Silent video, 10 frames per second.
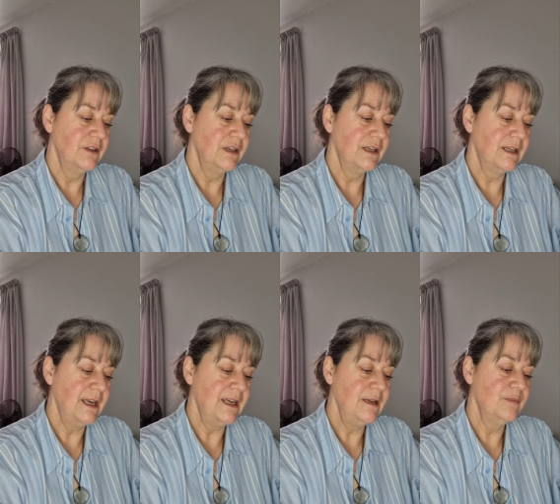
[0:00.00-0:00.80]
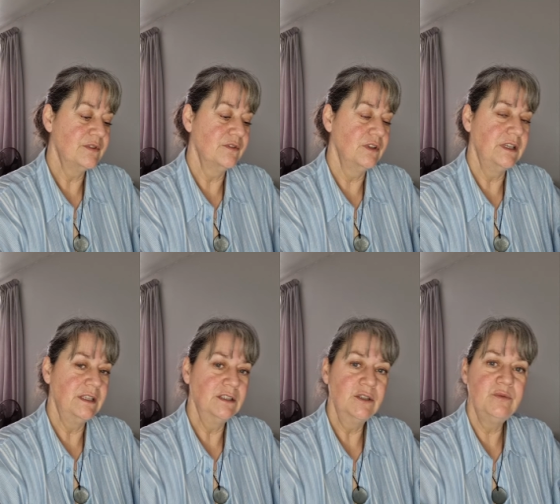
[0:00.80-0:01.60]
that keeps
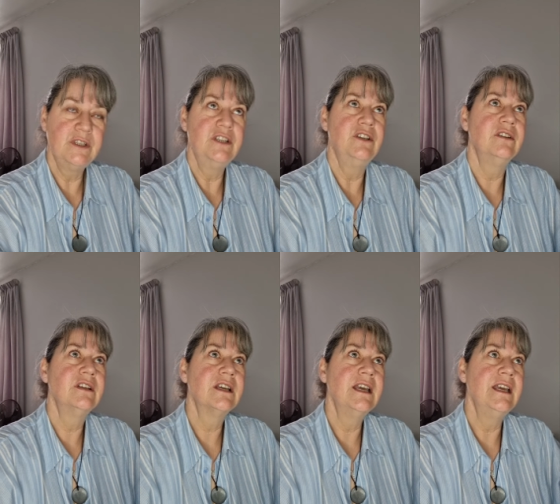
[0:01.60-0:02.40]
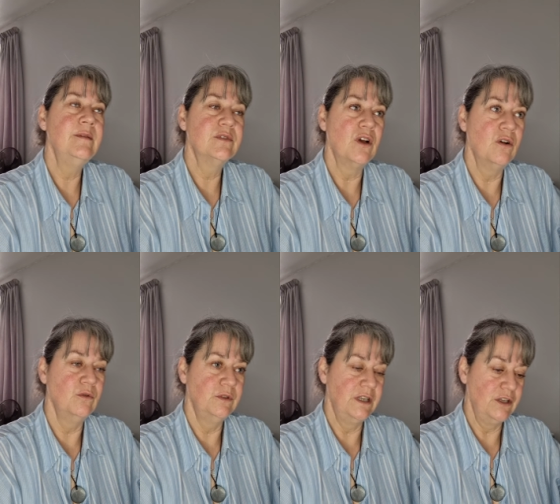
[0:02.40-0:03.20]
eluding you, it keeps
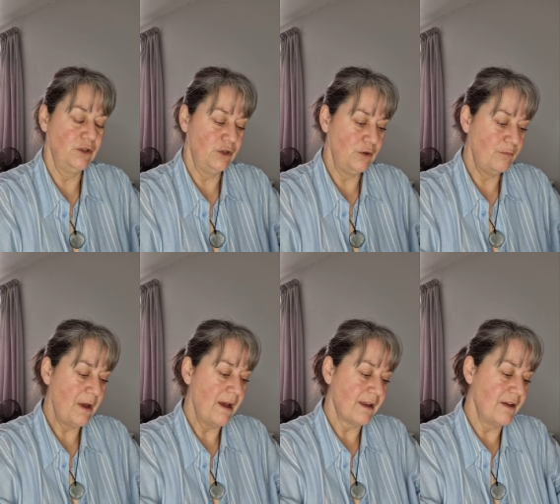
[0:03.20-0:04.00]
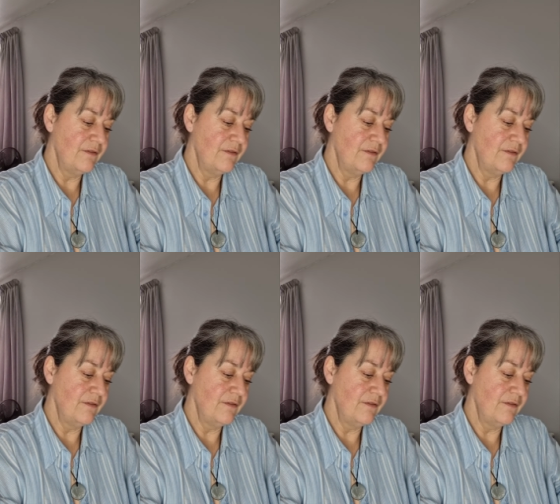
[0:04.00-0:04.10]
holding you back.